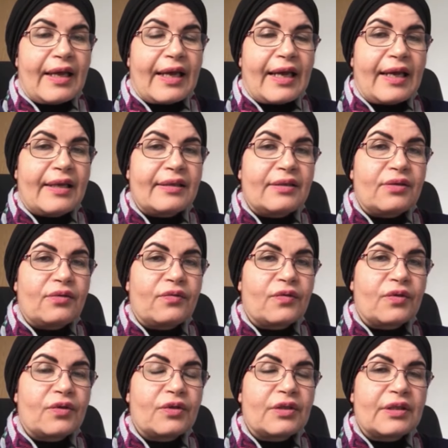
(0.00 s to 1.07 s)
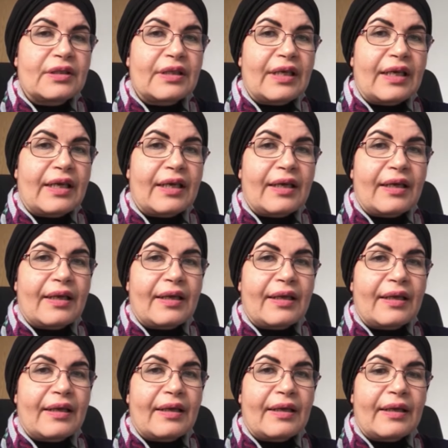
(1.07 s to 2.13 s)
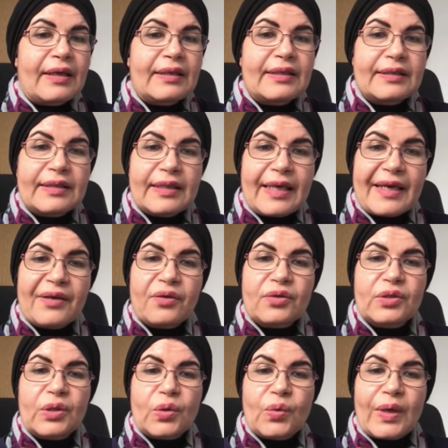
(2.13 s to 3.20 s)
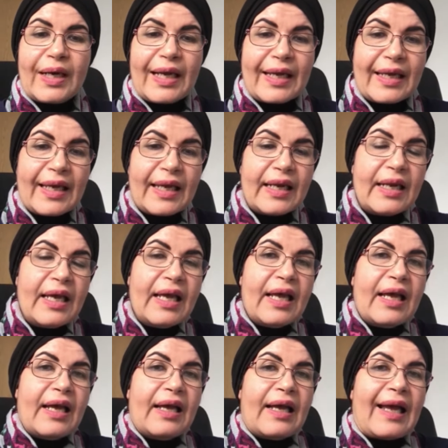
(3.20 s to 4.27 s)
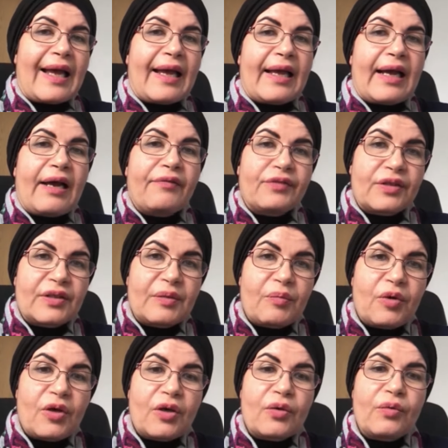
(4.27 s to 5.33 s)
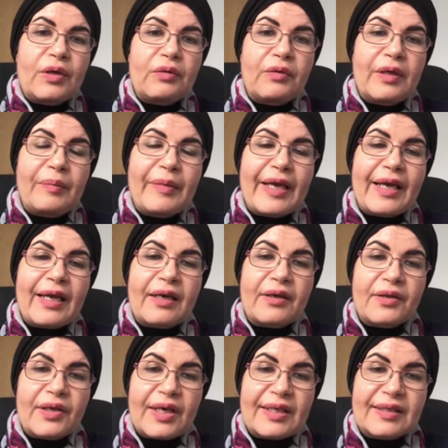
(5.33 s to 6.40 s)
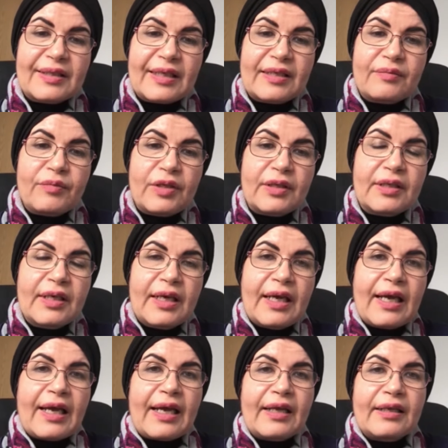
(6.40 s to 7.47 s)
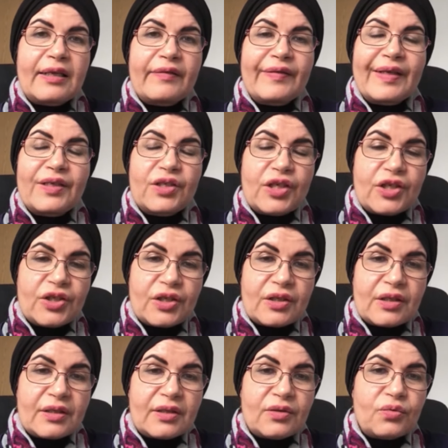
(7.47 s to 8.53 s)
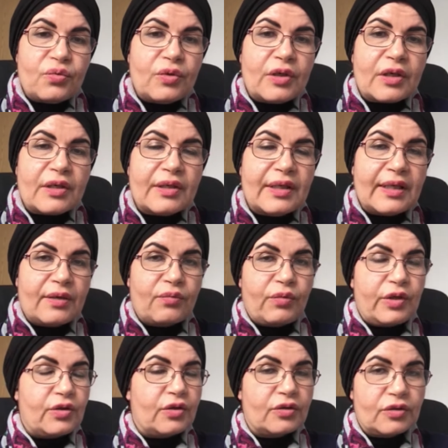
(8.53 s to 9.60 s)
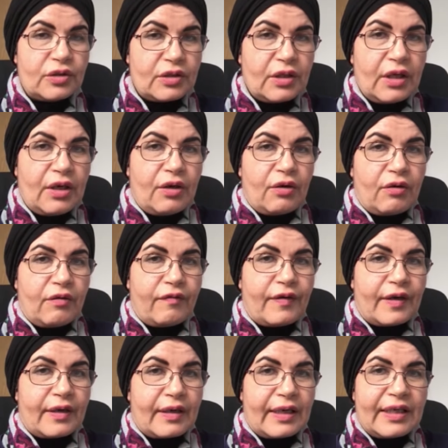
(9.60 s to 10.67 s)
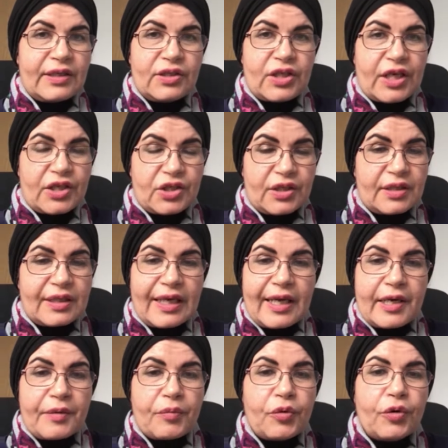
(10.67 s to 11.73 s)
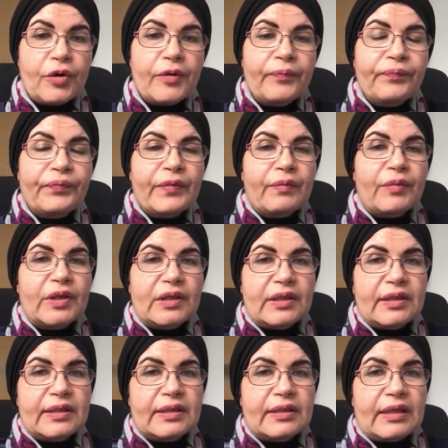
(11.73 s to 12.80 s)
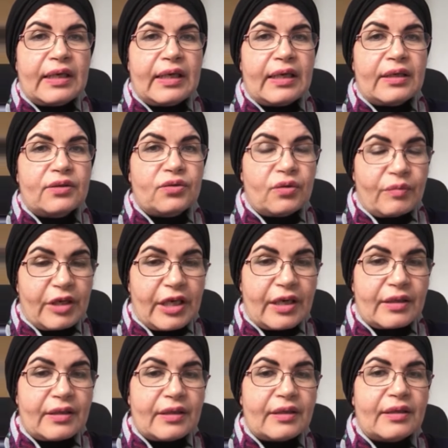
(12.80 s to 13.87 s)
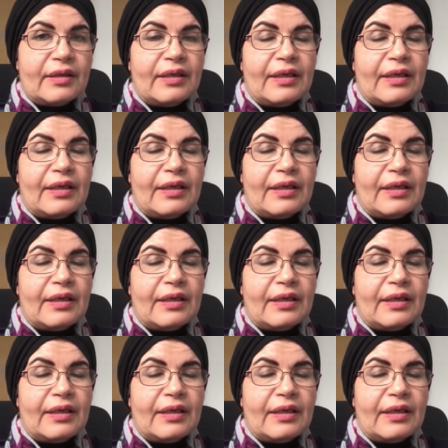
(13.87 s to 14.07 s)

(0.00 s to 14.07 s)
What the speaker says: And of course, it is a diagnostic one again. After the block, we will make another assessment, and if the injection doesn't work, then we don't offer injections anymore. But there is so many other